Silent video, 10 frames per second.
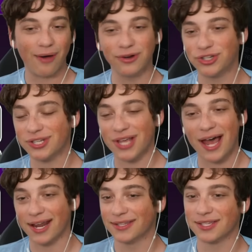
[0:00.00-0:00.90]
I would just
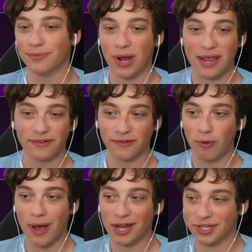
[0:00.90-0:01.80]
add in some wave and
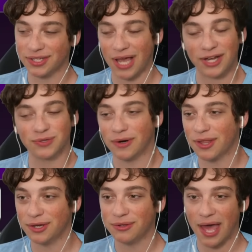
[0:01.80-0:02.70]
robot because I just
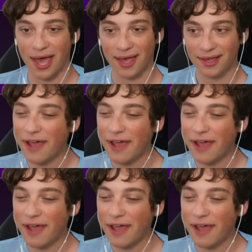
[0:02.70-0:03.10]
wanted to do that.